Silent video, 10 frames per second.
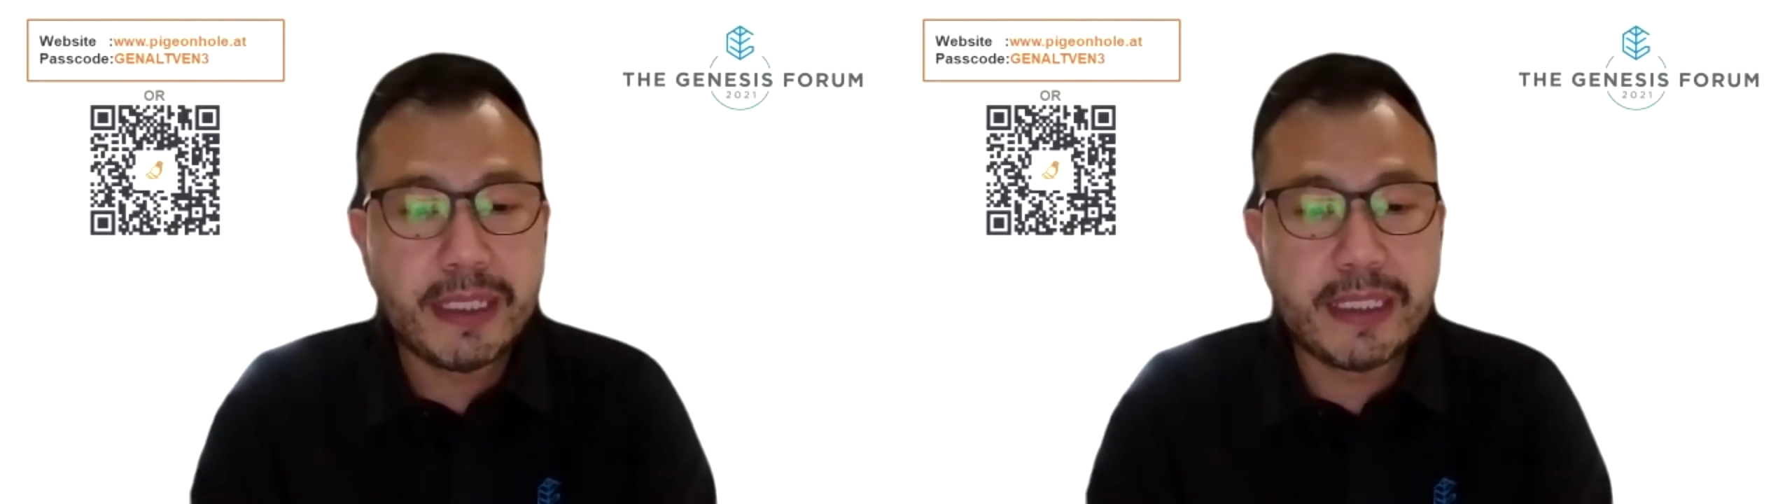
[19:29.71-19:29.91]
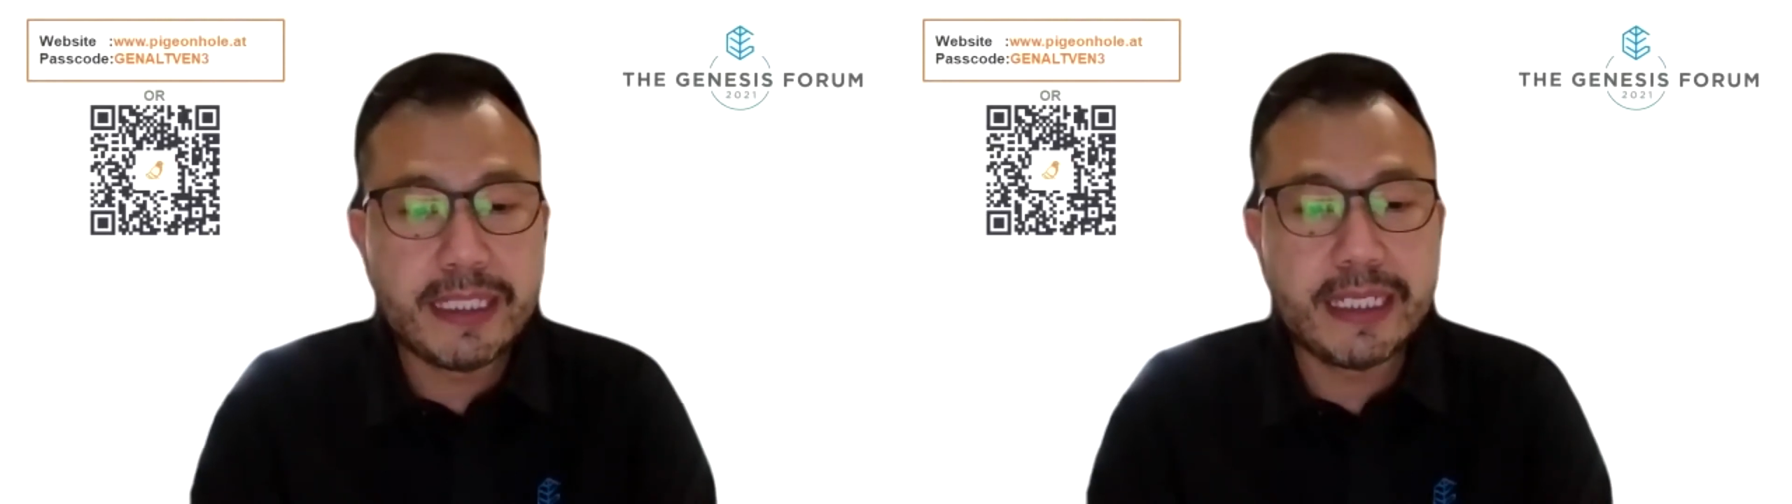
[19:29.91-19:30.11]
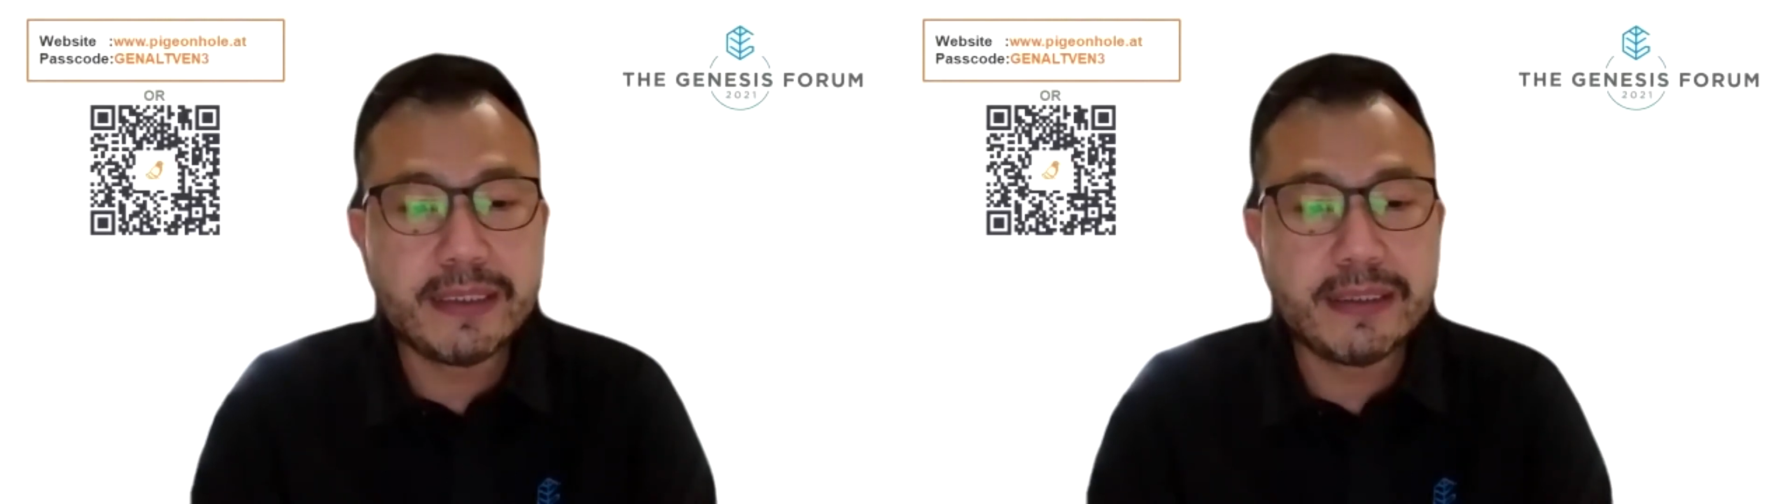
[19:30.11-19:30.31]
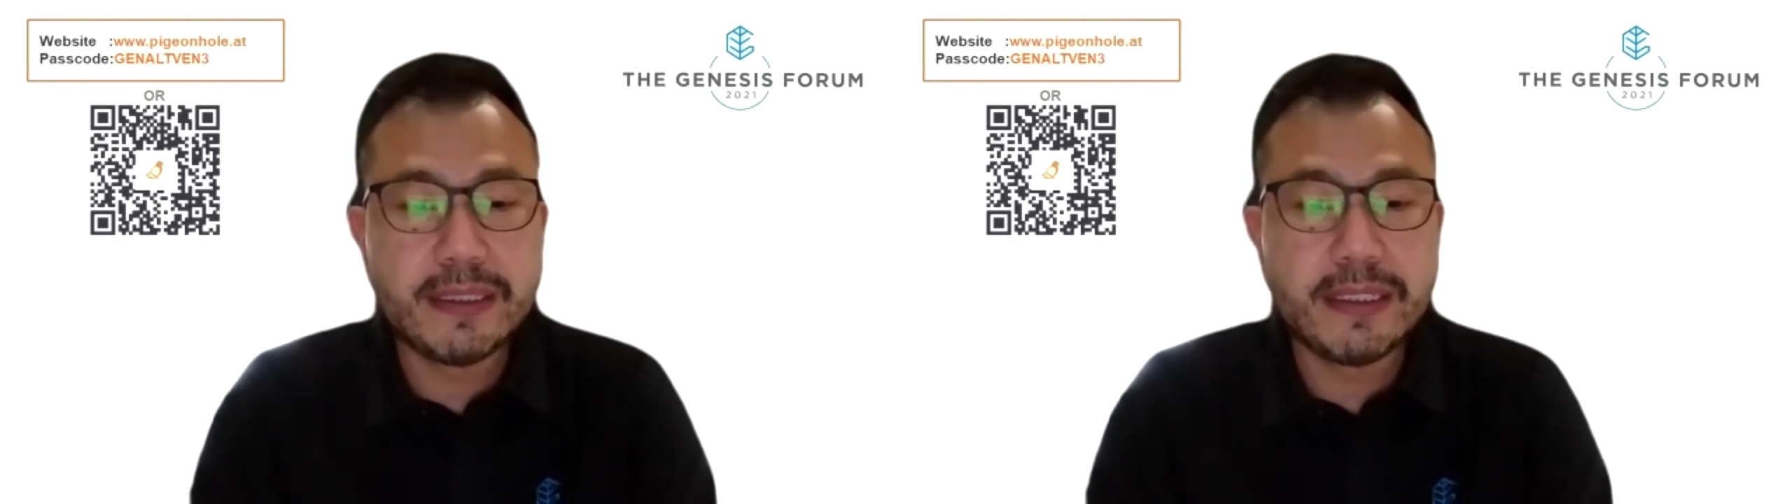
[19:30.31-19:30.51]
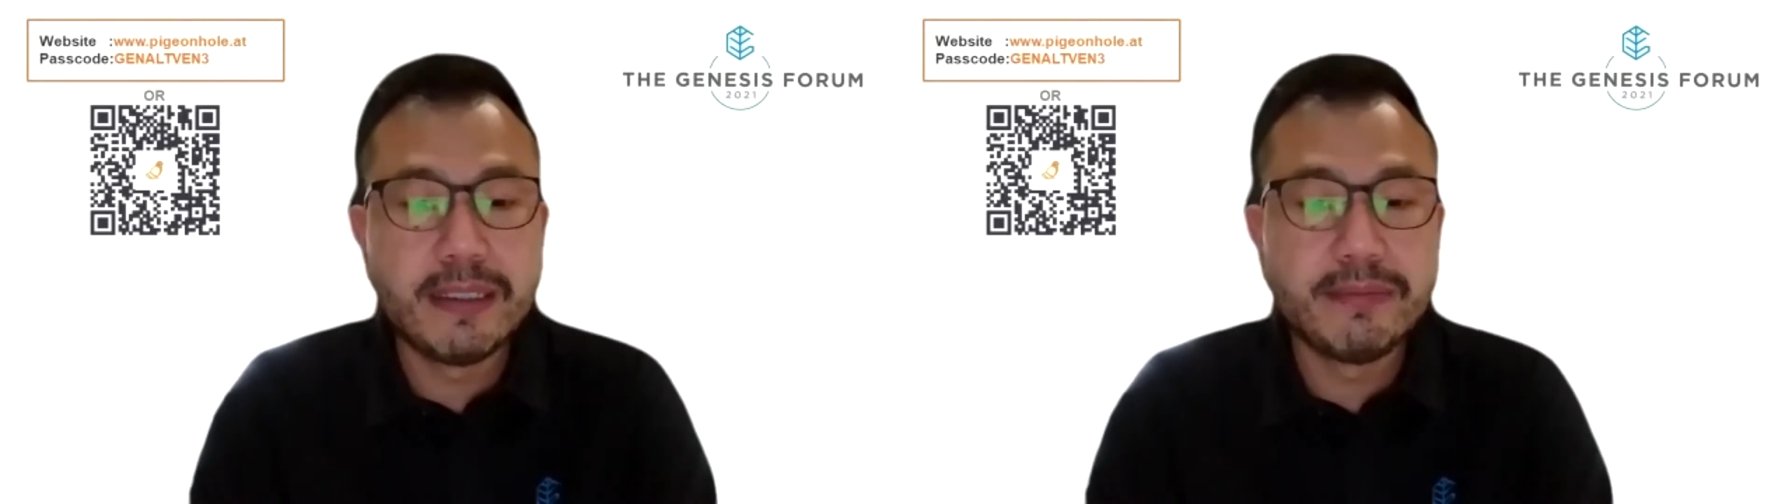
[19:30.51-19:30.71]
And yet,
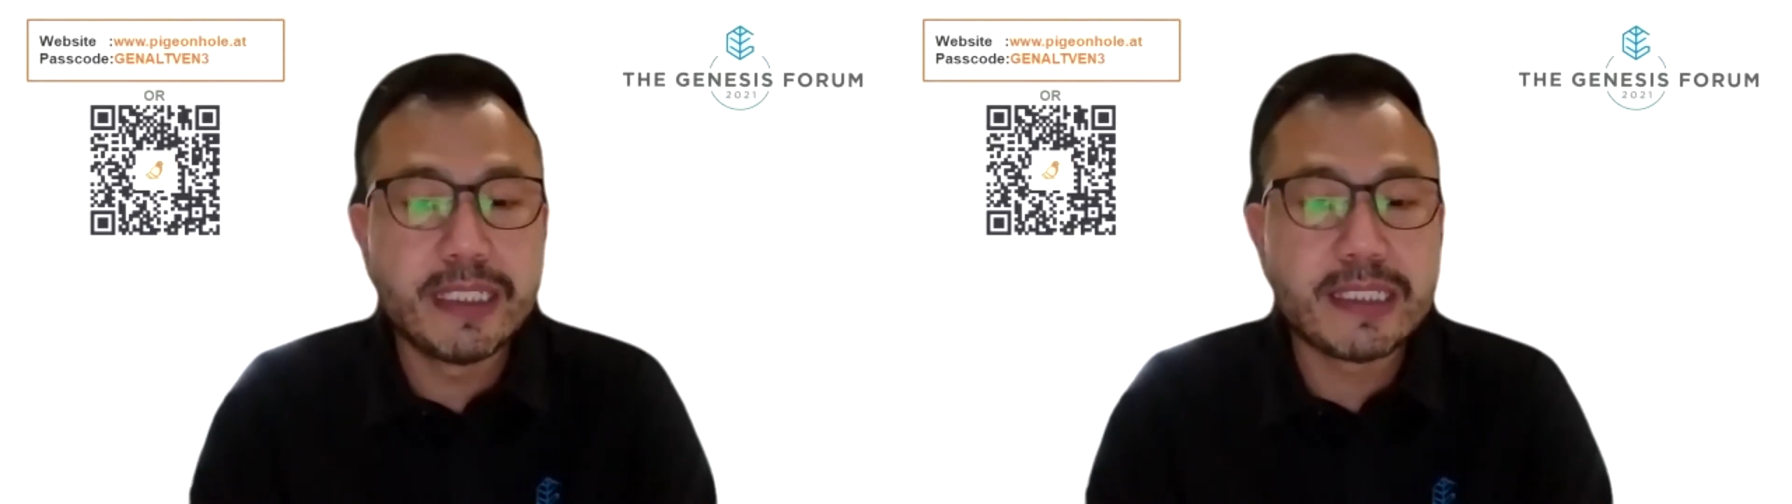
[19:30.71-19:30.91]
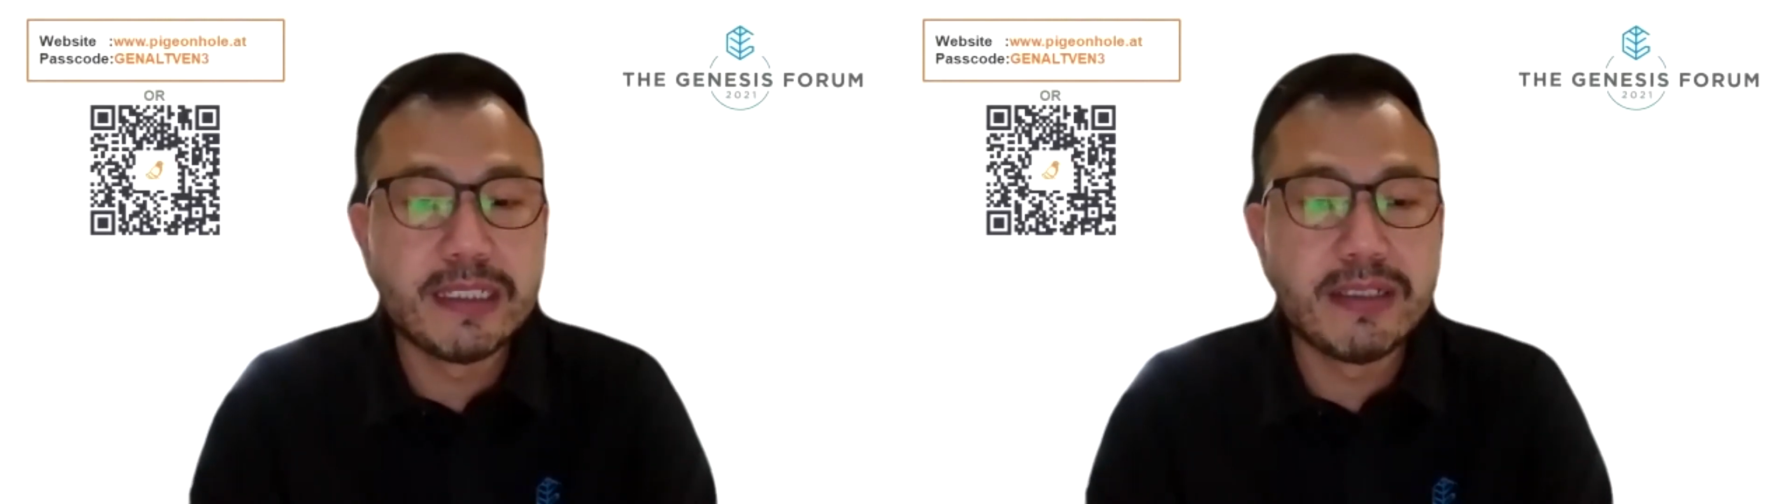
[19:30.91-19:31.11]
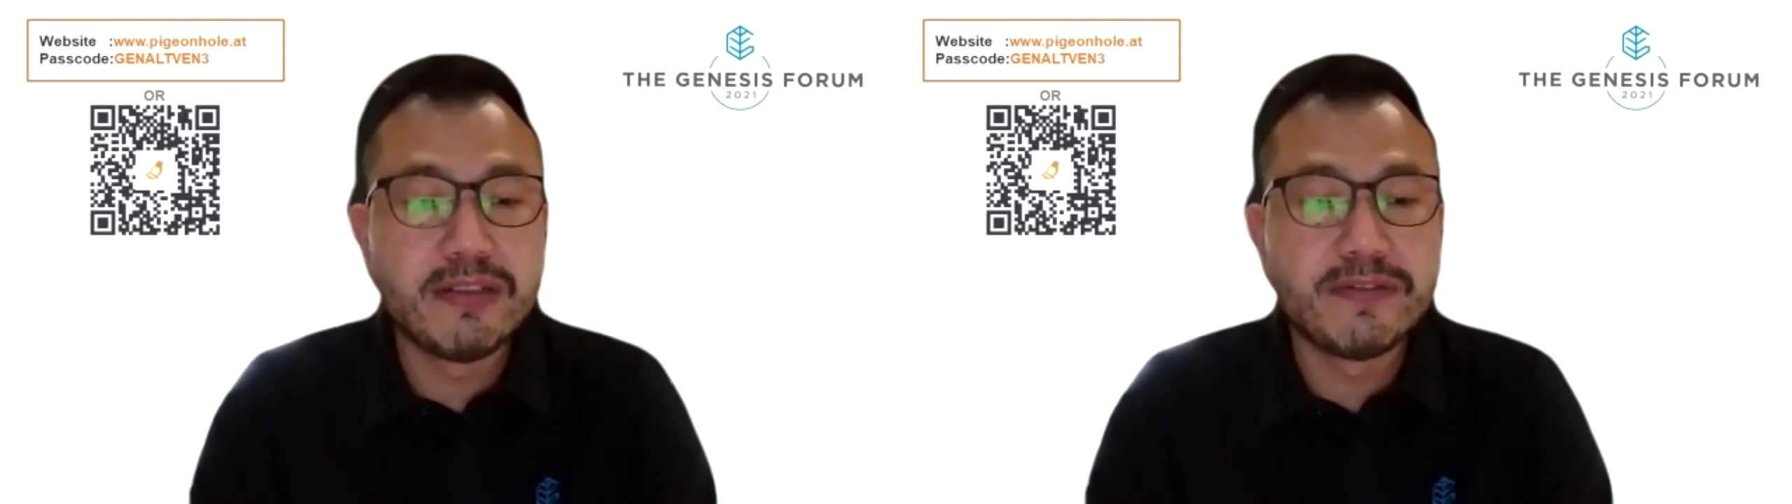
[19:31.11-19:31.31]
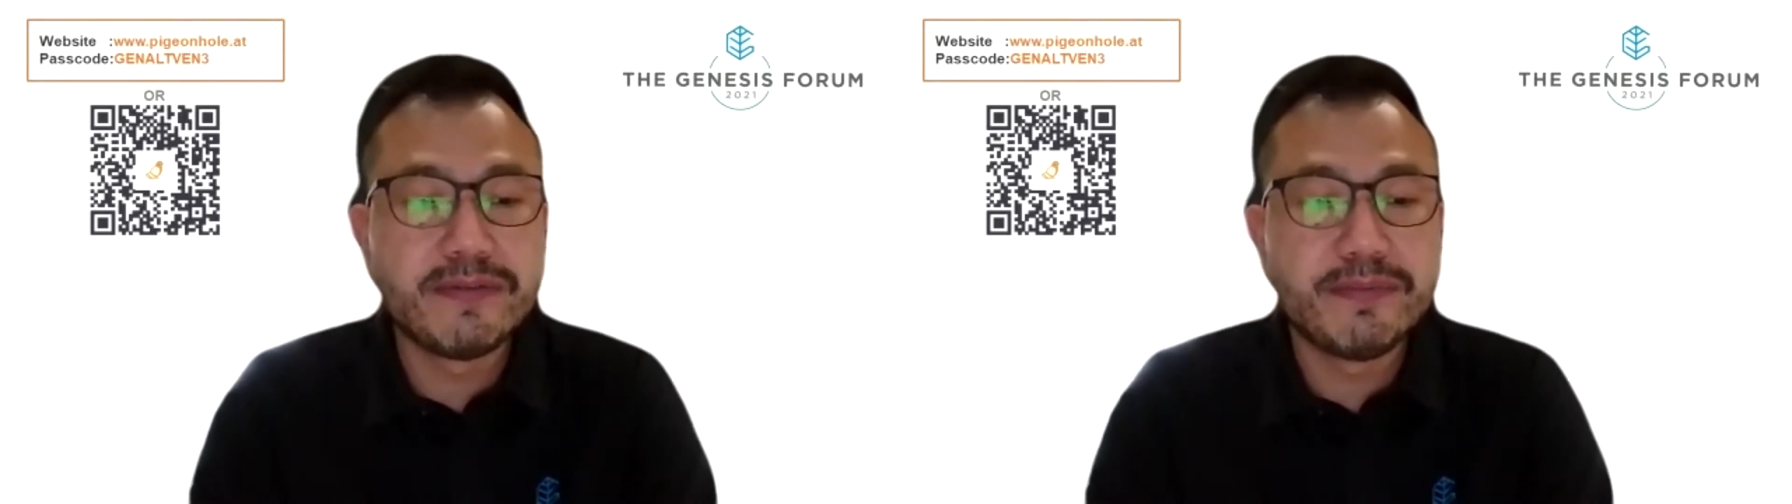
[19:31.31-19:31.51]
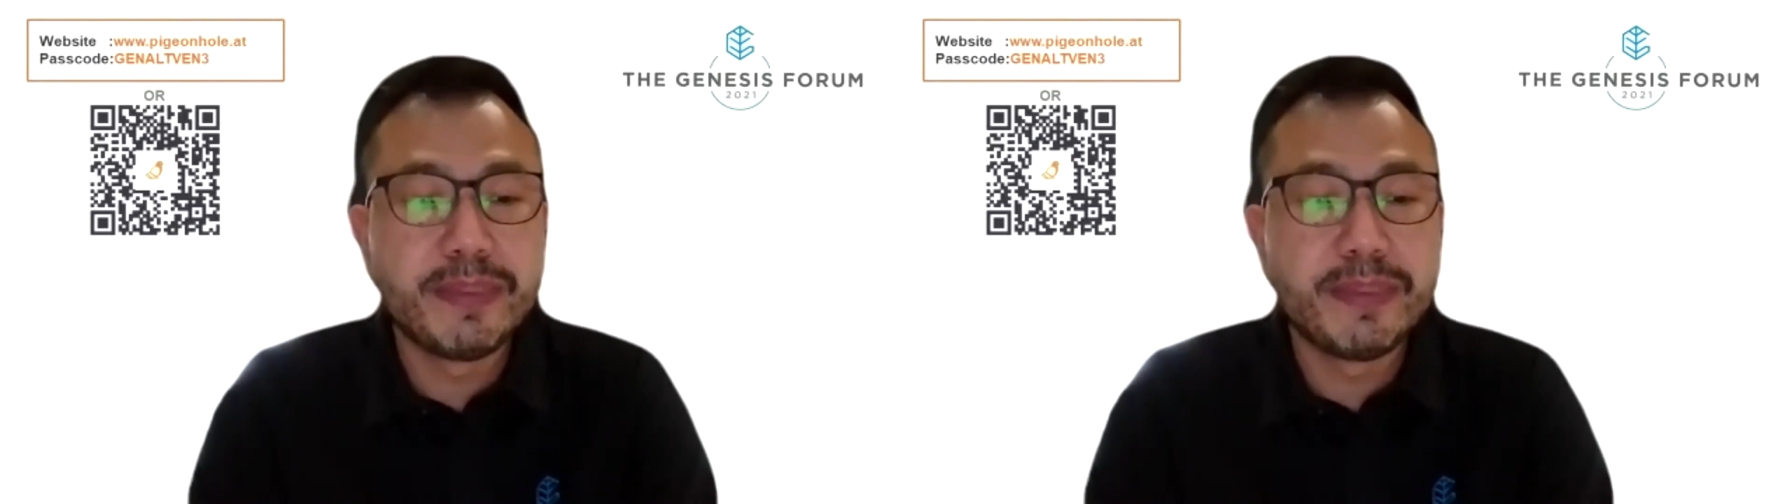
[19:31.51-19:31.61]
there's a lot of